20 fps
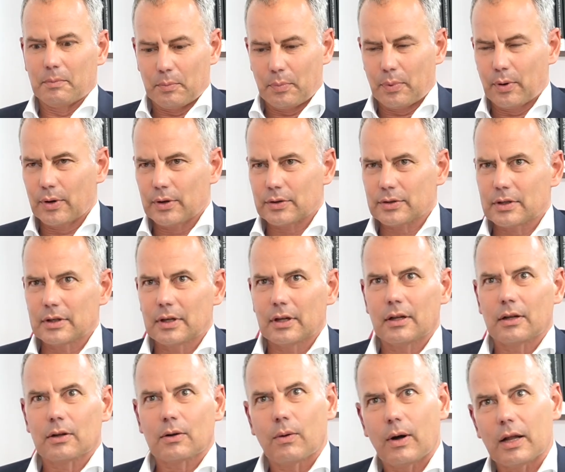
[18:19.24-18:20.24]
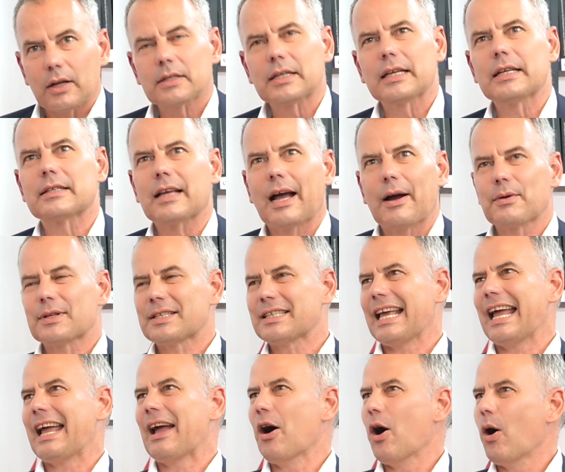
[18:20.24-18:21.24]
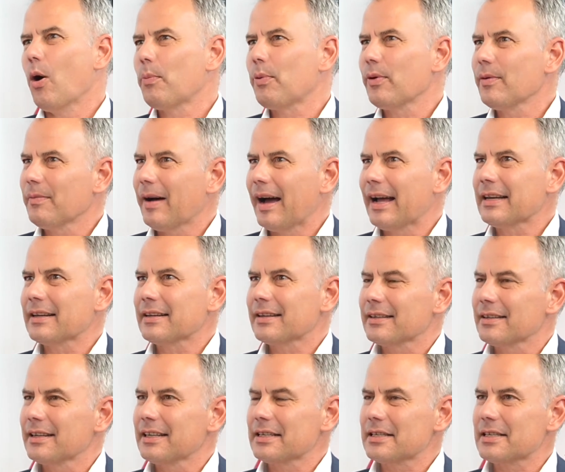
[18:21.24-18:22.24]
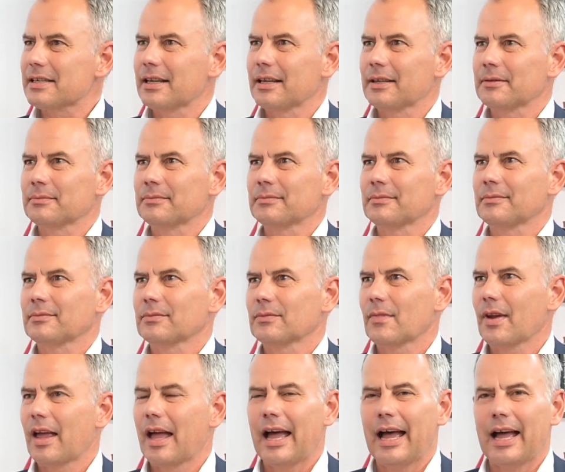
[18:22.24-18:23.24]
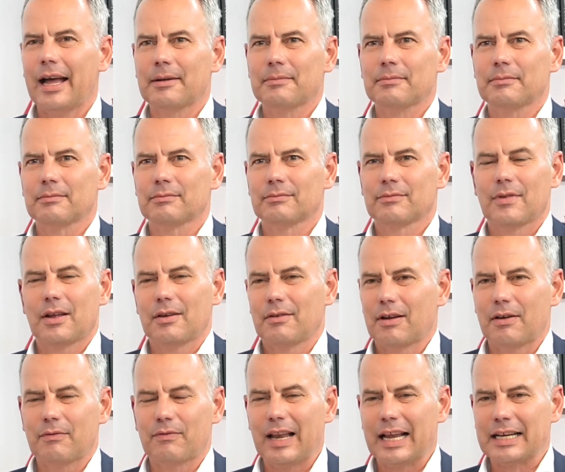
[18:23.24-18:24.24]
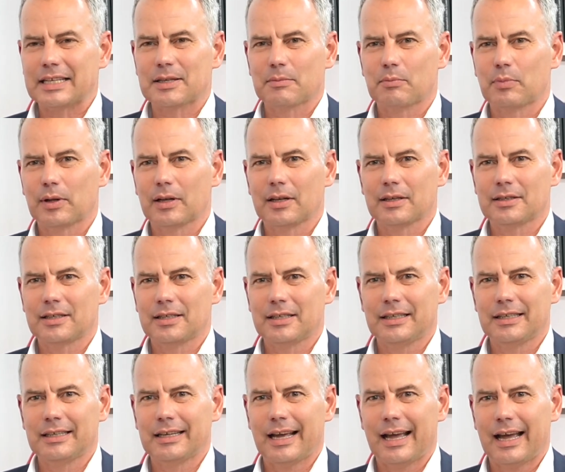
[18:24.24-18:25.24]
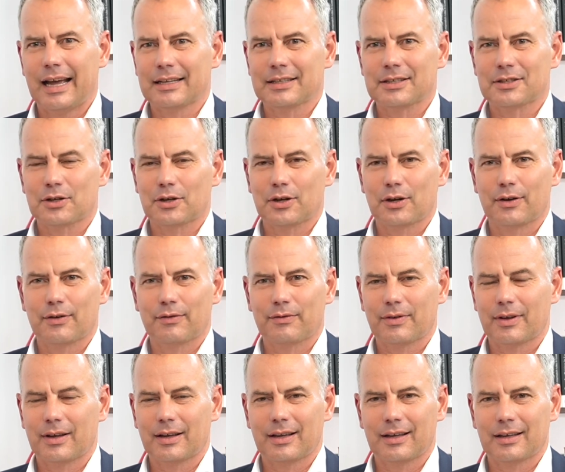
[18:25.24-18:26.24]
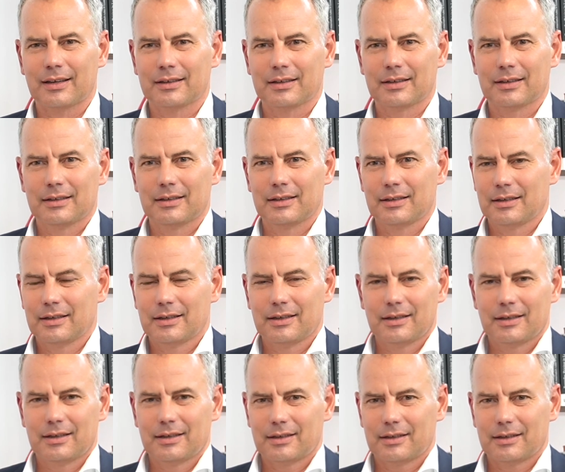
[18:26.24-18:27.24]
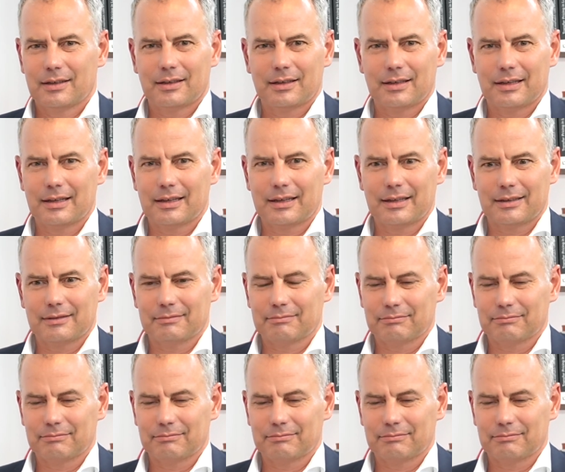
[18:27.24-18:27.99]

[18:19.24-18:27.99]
Personal qualities, I would say open mindedness, um, flexibility, and sort of uh, uh,